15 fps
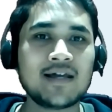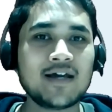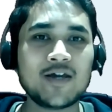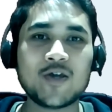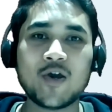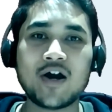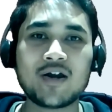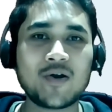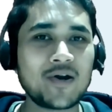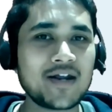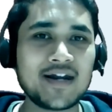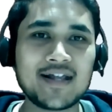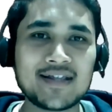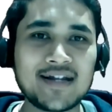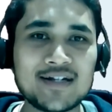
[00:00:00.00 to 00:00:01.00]
you are not
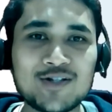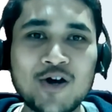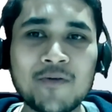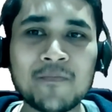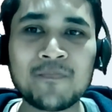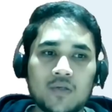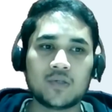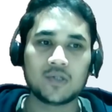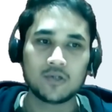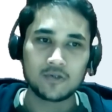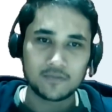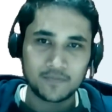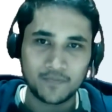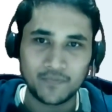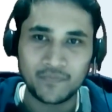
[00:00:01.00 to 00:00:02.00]
getting that job. So
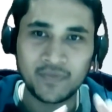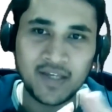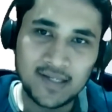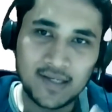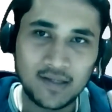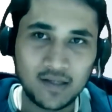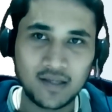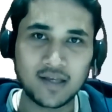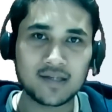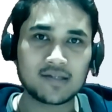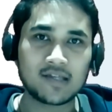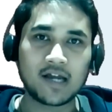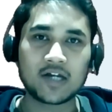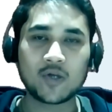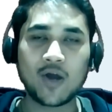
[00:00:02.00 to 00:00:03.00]
these are the things
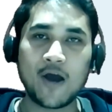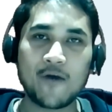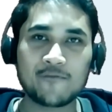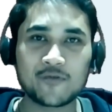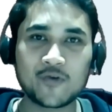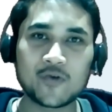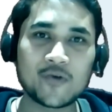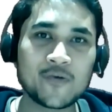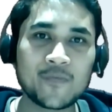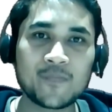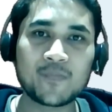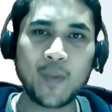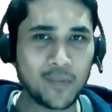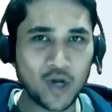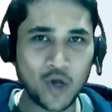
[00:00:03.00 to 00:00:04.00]
that you have to do.
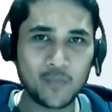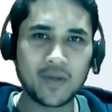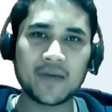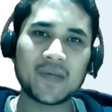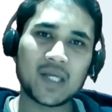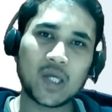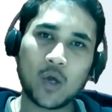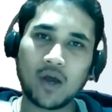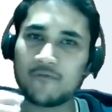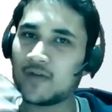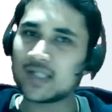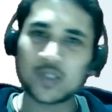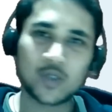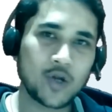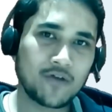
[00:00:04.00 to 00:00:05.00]
Now maybe you have
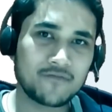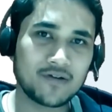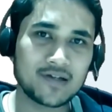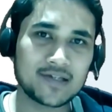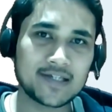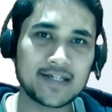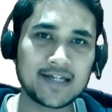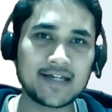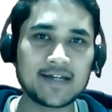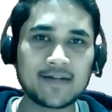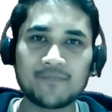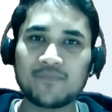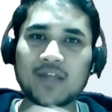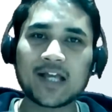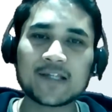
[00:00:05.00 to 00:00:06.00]
wasted your first year.
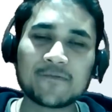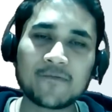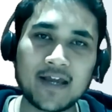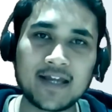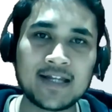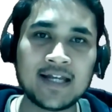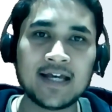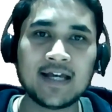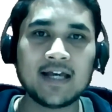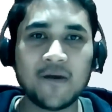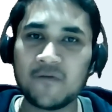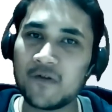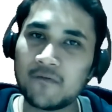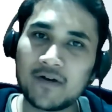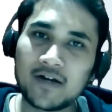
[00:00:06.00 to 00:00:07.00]
That's fine.
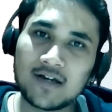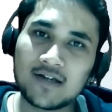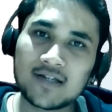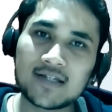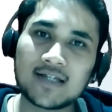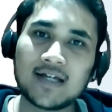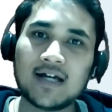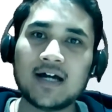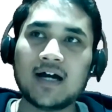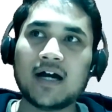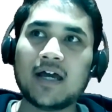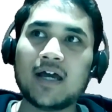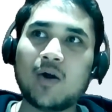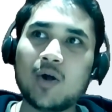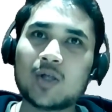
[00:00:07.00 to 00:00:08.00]
Everyone does.
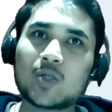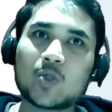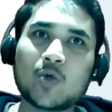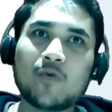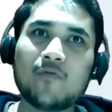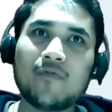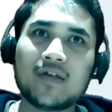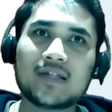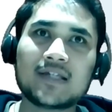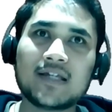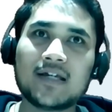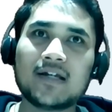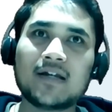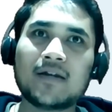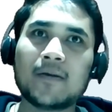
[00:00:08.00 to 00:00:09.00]
I also
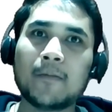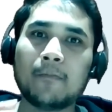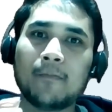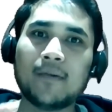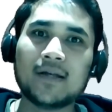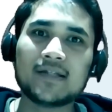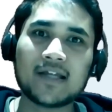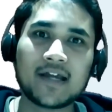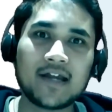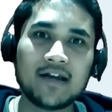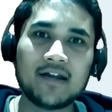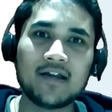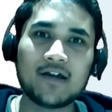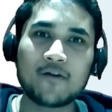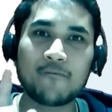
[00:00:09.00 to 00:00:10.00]
wasted my second
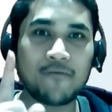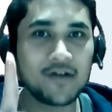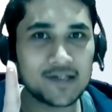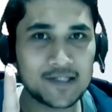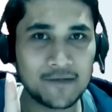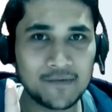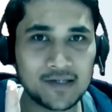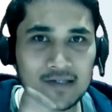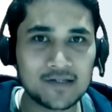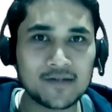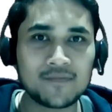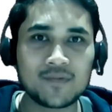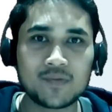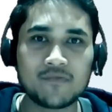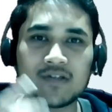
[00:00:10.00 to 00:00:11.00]
year first semester,
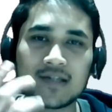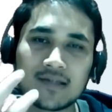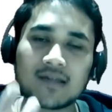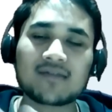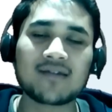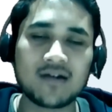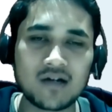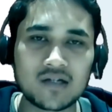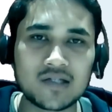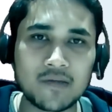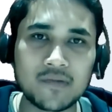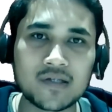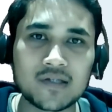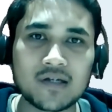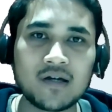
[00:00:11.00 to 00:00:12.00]
which is the third
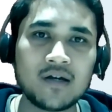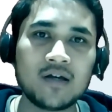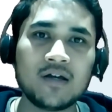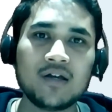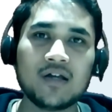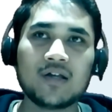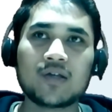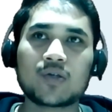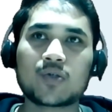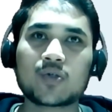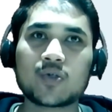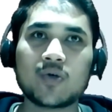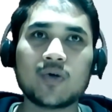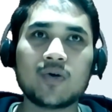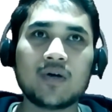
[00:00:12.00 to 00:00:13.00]
semester.
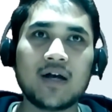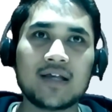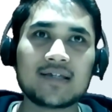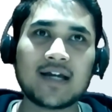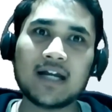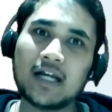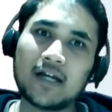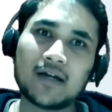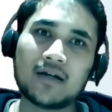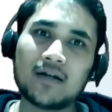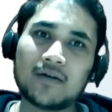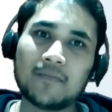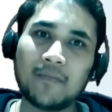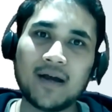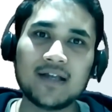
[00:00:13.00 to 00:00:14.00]
So I started
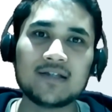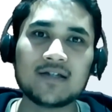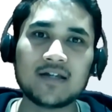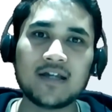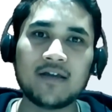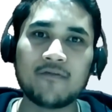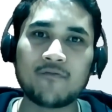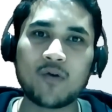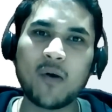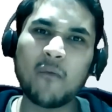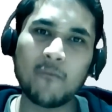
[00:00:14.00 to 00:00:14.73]
my journey from